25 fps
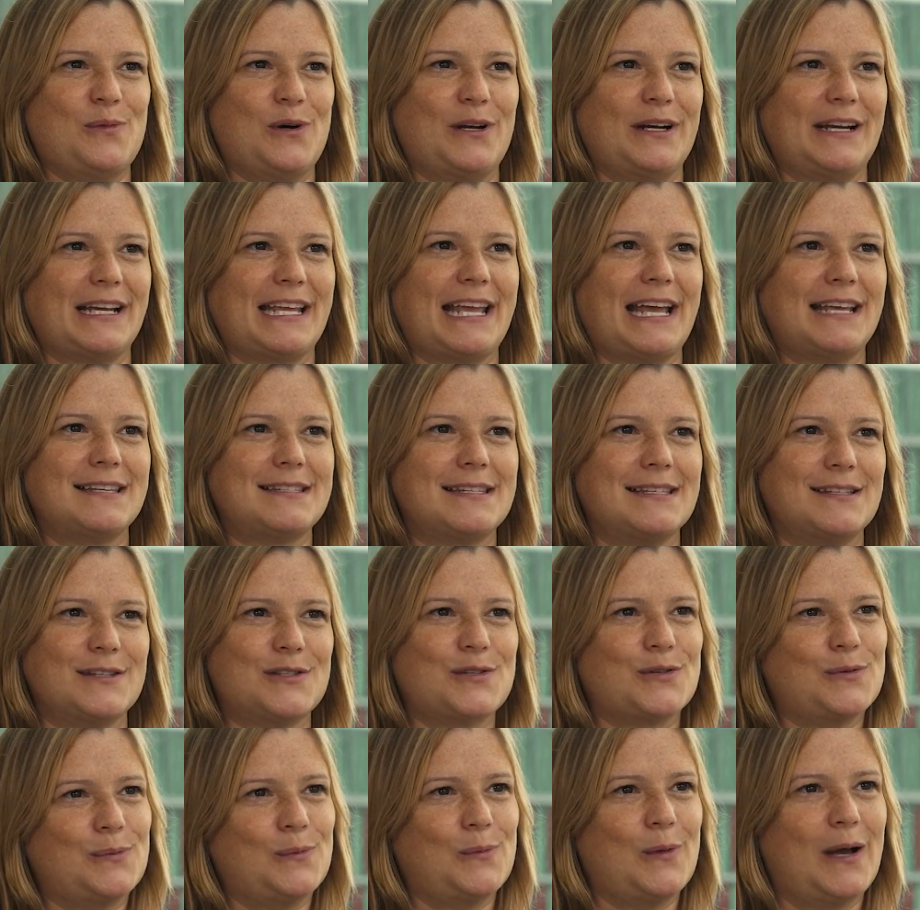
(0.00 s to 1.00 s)
one, I guess, in
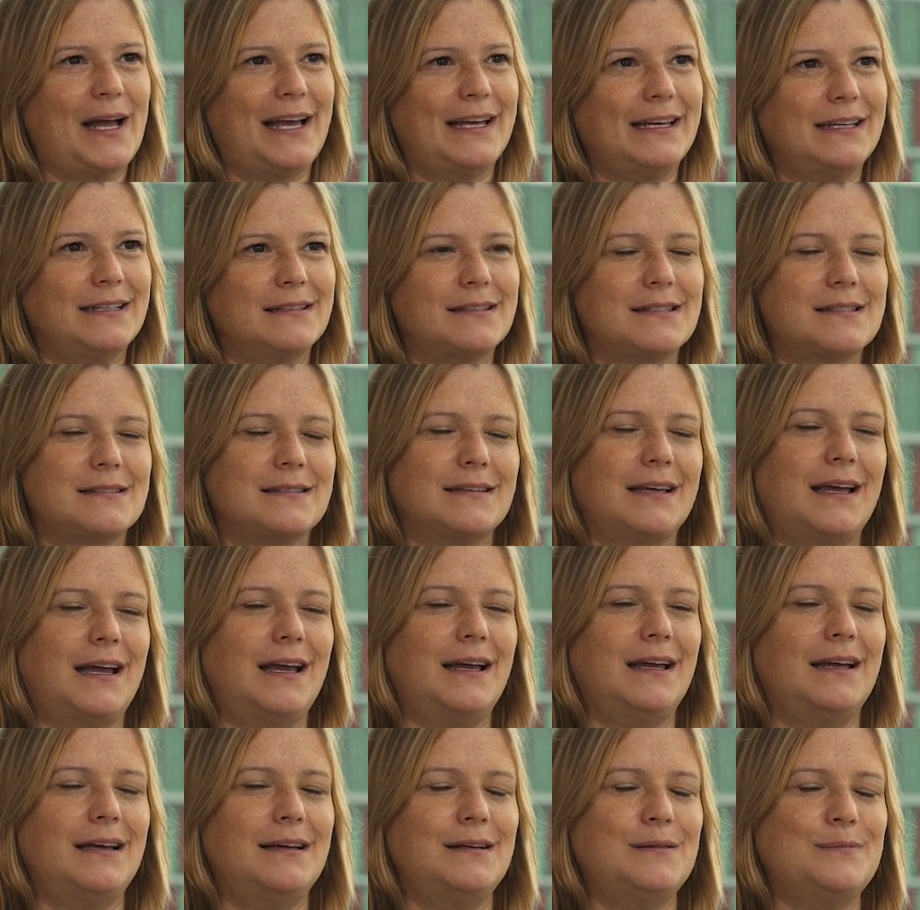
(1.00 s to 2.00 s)
some ways.
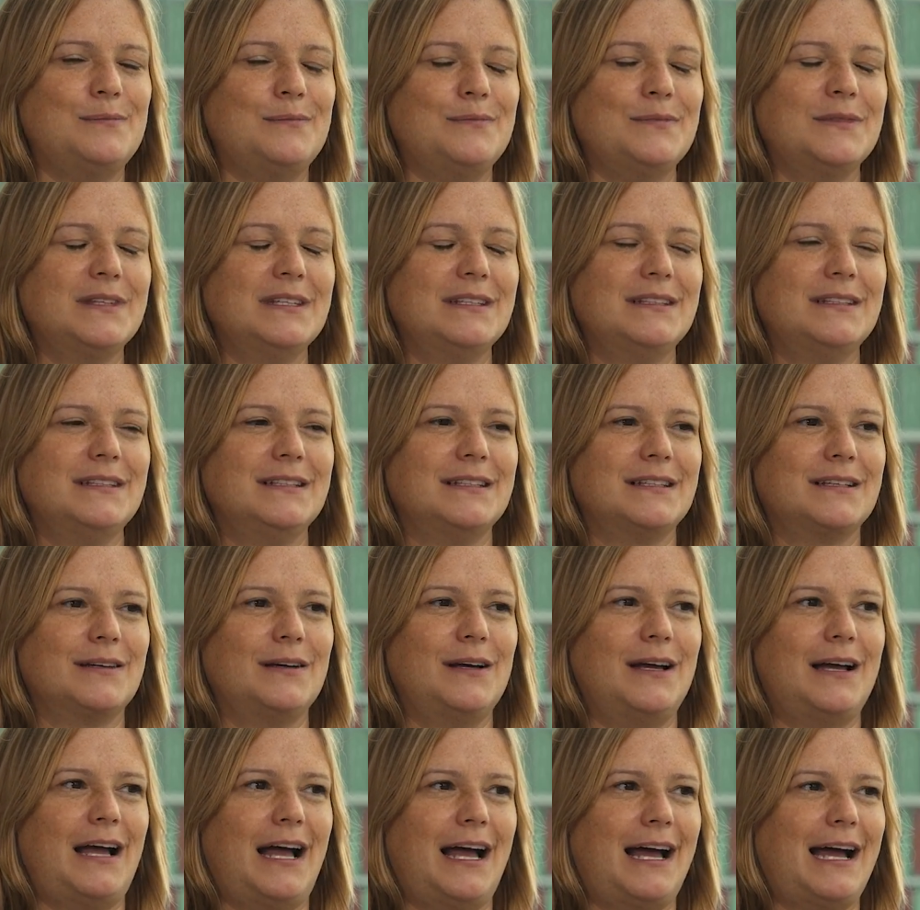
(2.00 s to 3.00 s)

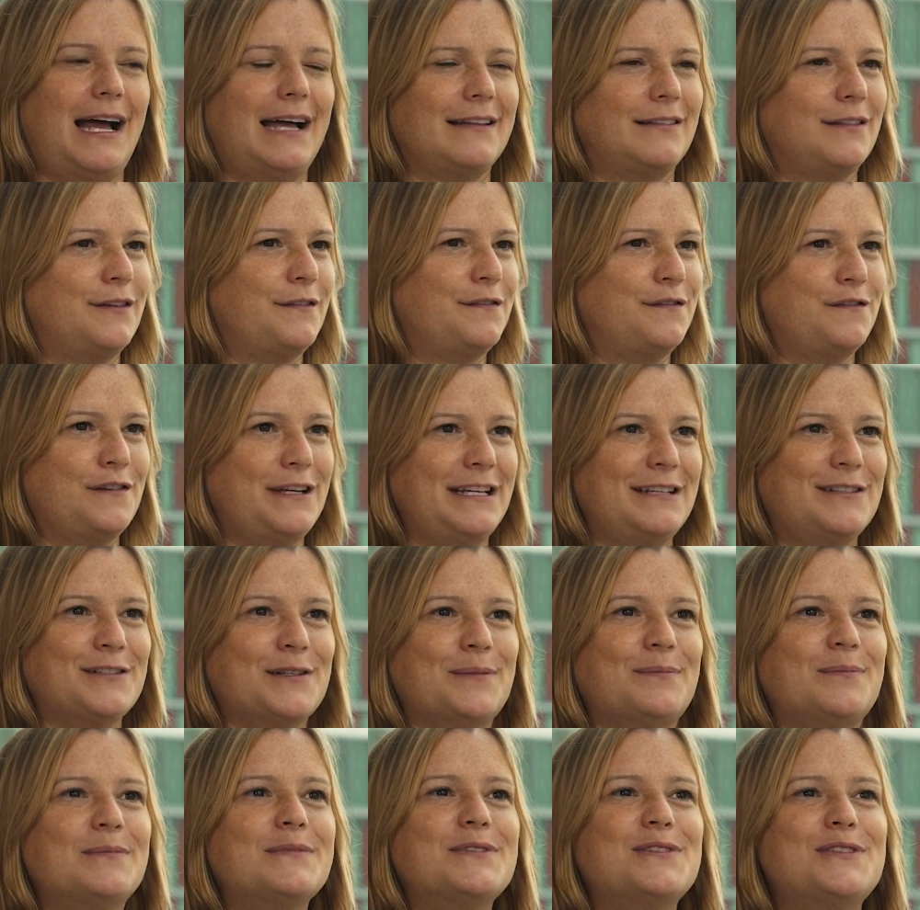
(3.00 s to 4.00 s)
I had the
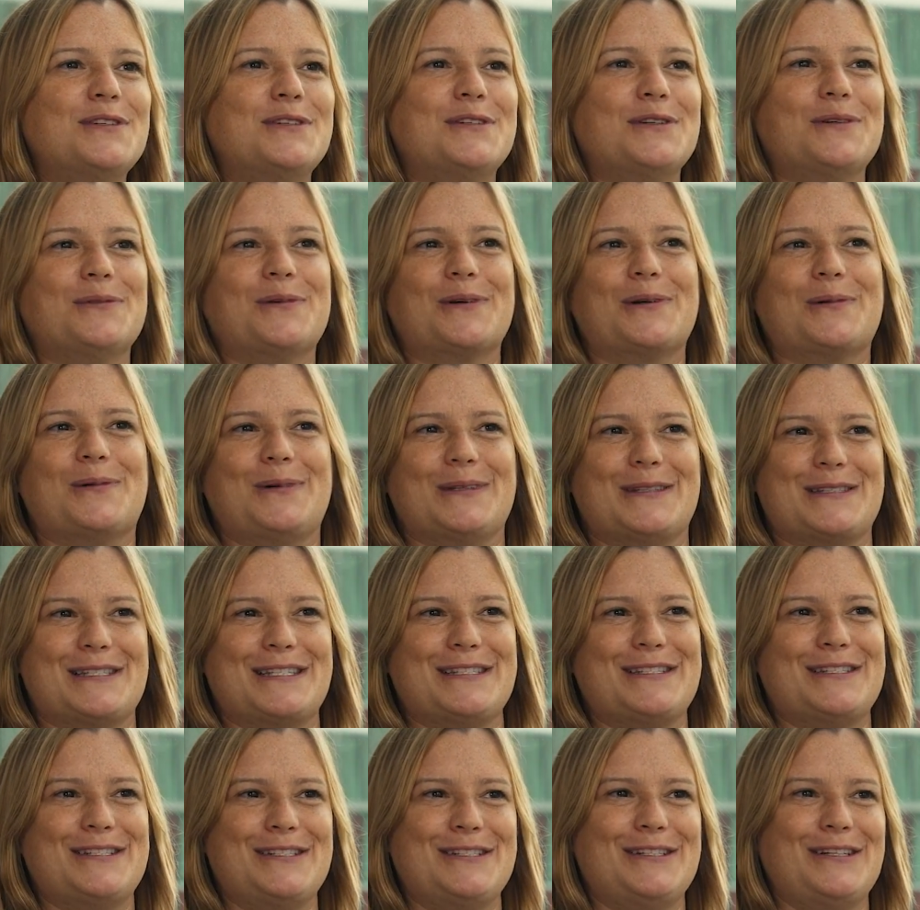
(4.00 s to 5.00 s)
freedom to do what I
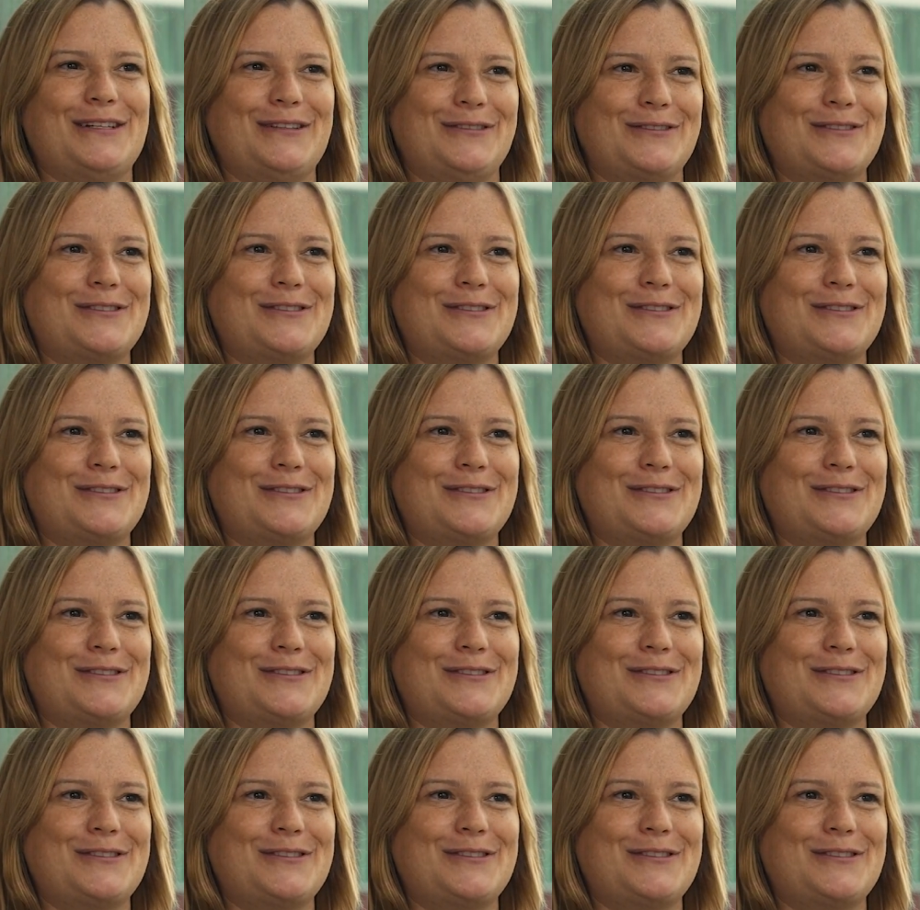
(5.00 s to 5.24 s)
wanted to do.